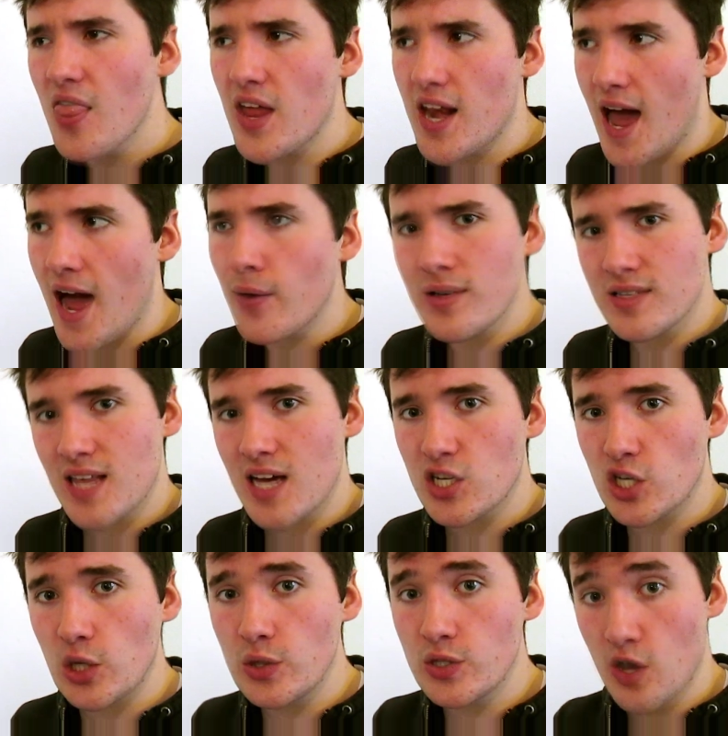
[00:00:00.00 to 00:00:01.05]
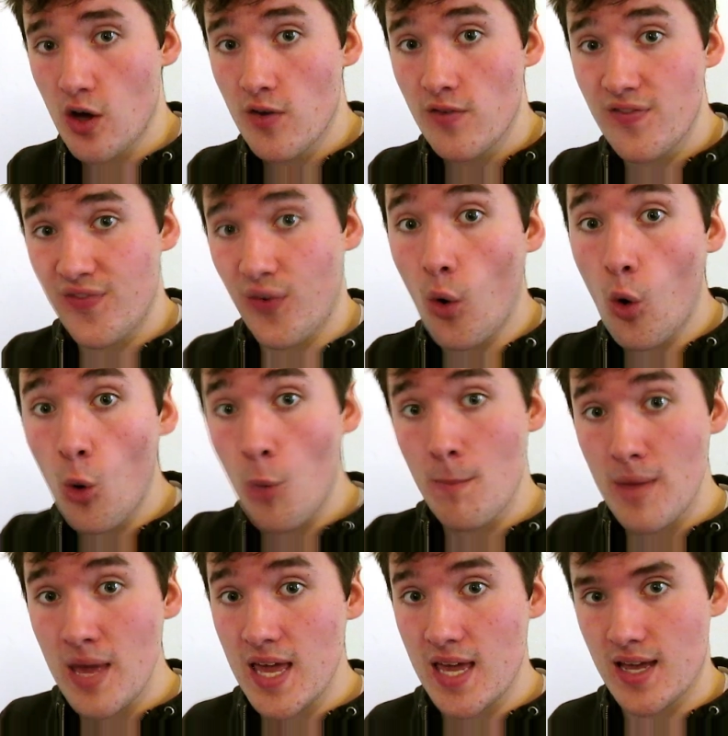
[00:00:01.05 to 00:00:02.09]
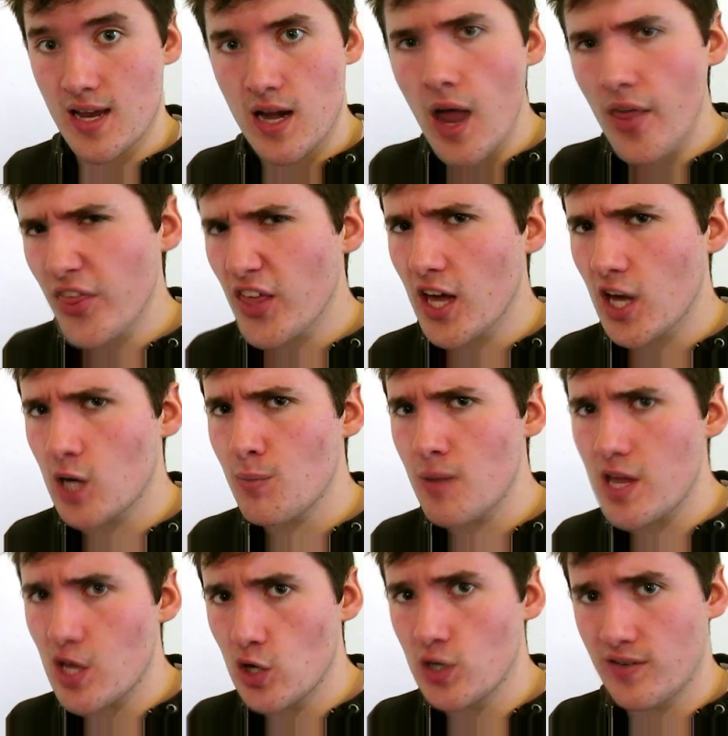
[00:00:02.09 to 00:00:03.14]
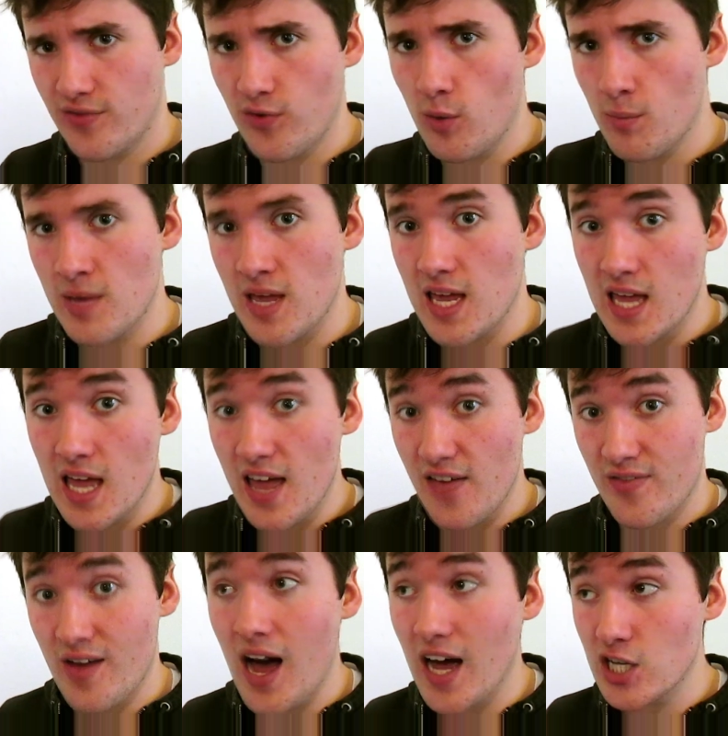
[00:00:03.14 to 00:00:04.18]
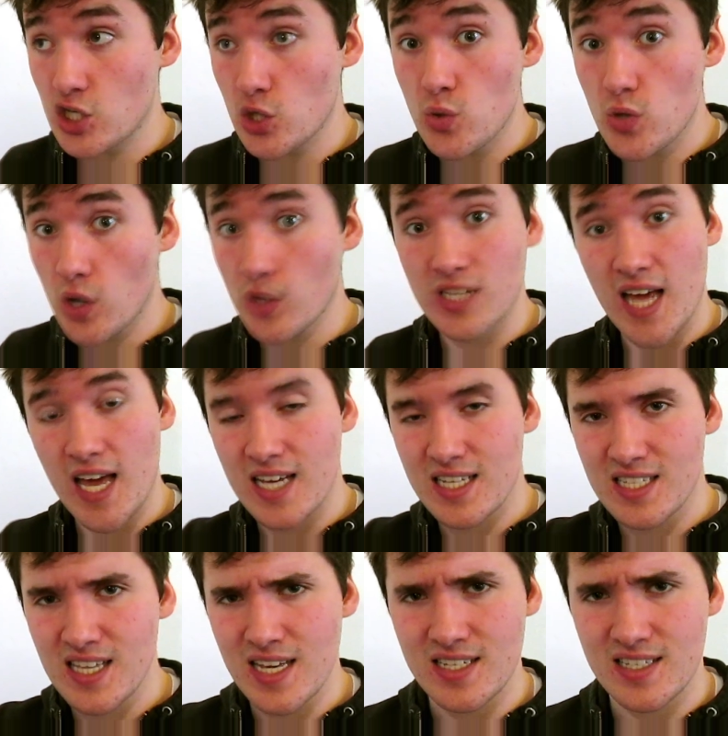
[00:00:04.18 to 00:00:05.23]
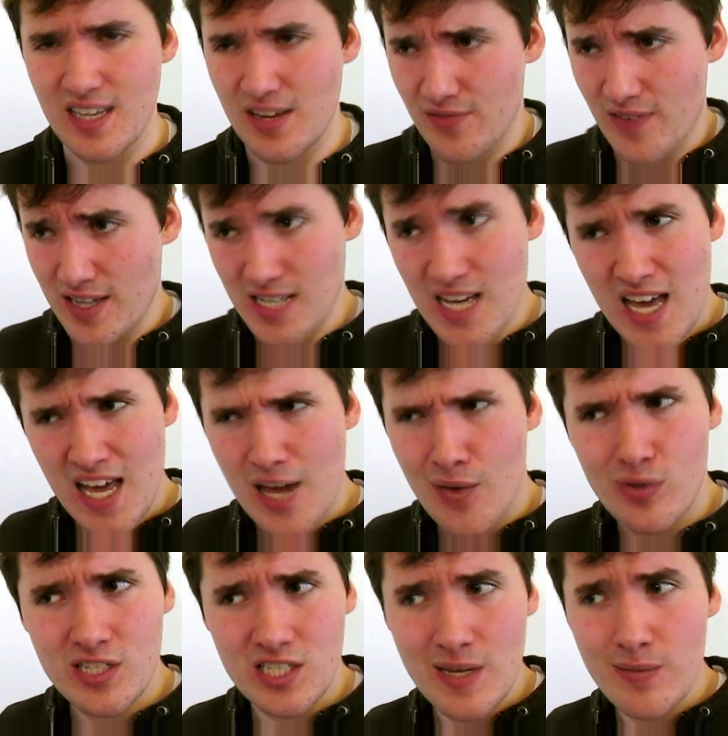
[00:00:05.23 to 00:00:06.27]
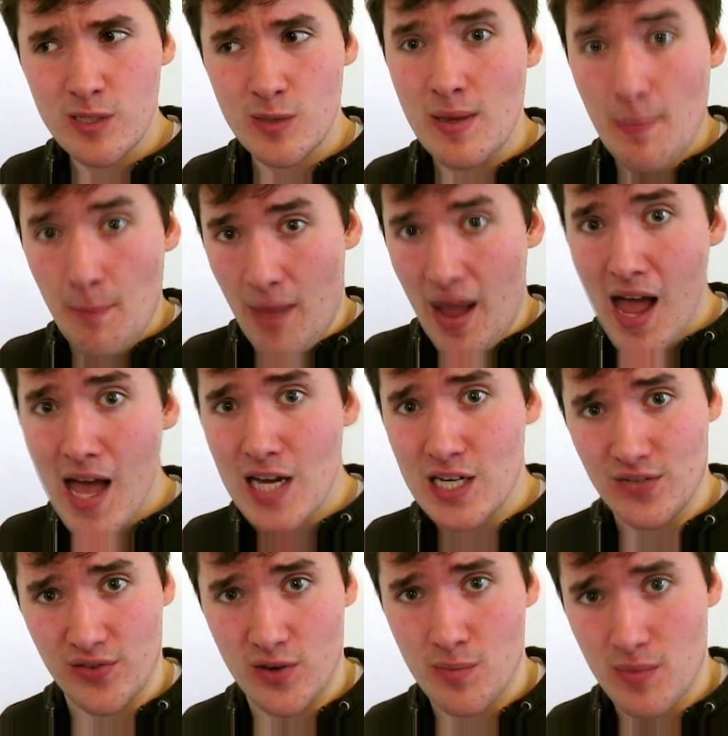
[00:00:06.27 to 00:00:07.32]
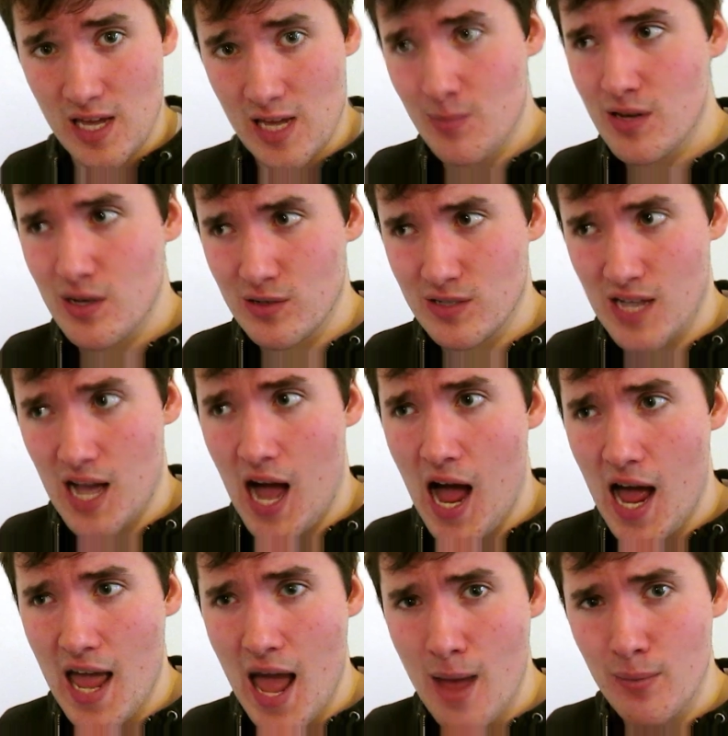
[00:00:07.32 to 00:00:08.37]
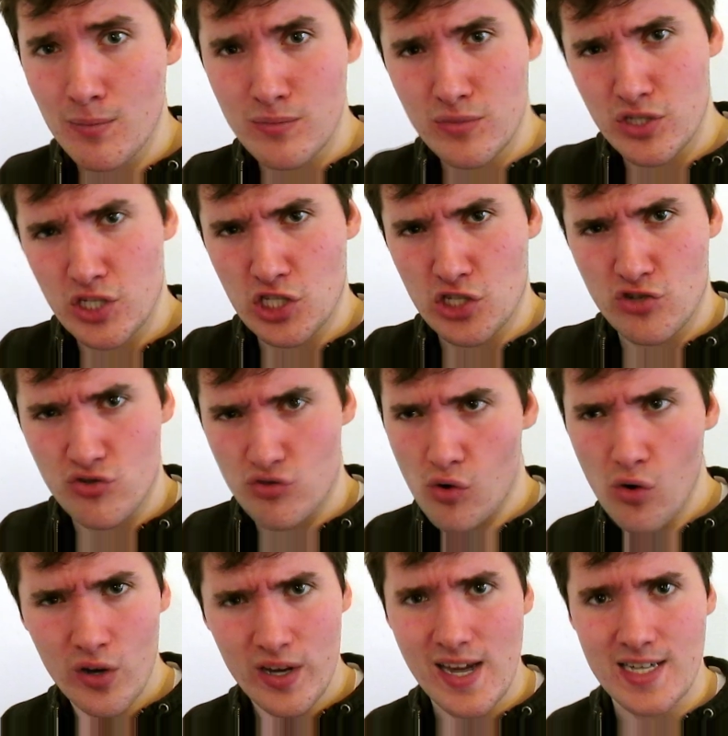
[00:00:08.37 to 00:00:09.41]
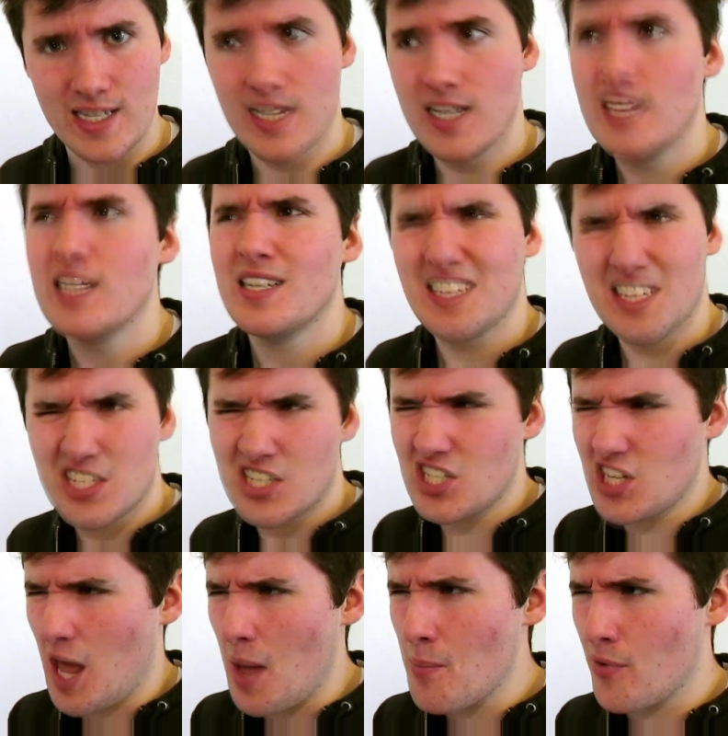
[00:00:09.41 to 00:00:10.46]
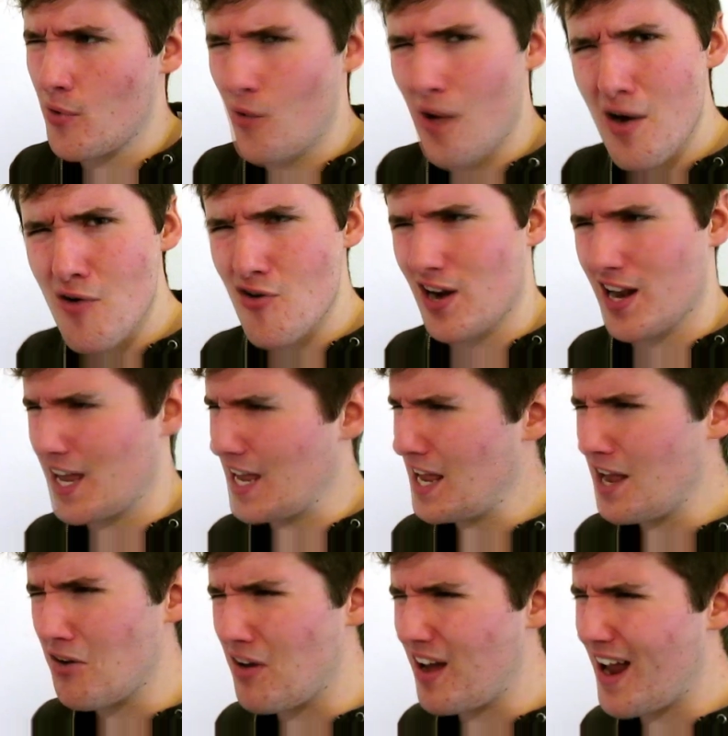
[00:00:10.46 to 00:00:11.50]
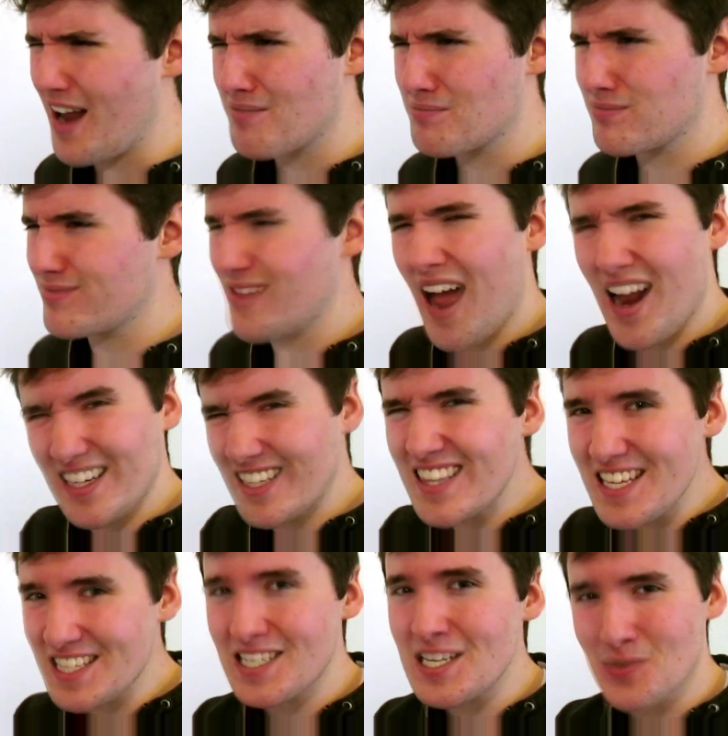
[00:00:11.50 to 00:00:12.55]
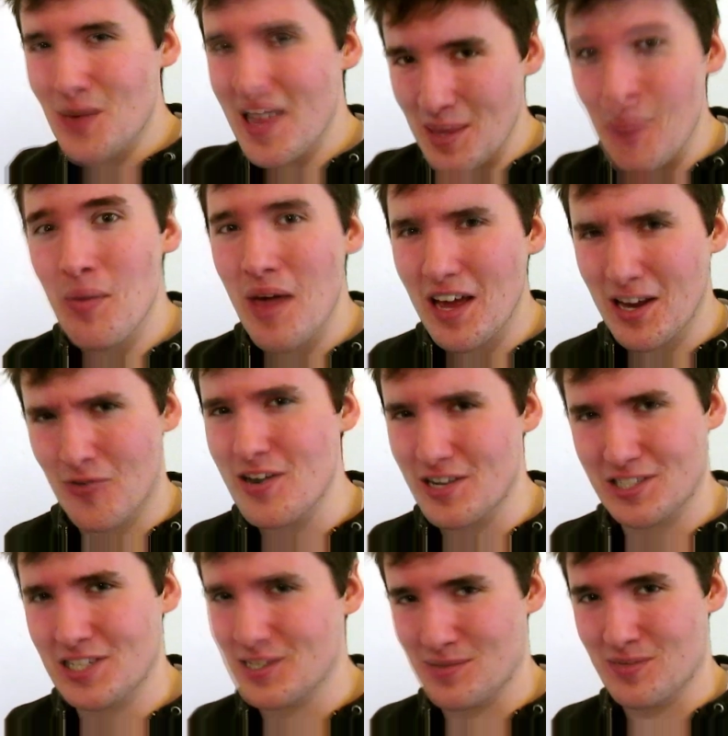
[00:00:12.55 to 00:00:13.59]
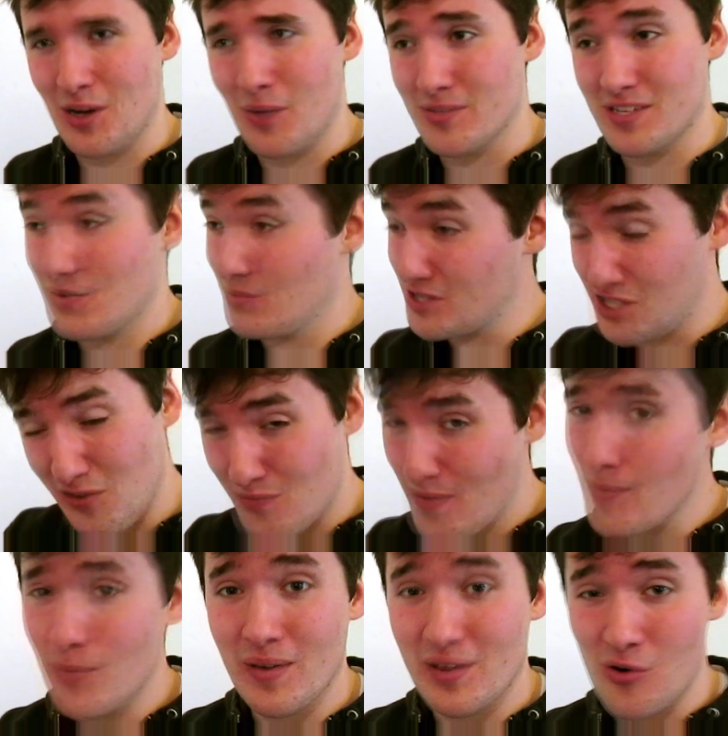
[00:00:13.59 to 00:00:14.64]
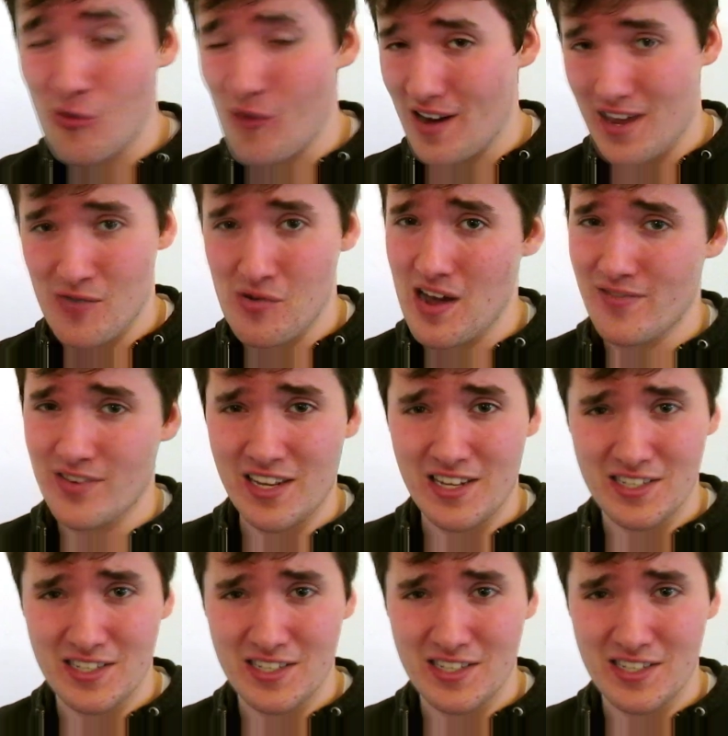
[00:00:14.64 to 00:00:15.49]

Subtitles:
then how is that good for me? Nothing can be good for me if I do not exist. In fact, it would seem to be bad for me because I am destroyed. Temporarily. And this is where the big criticism comes in, which you've probably already arrived at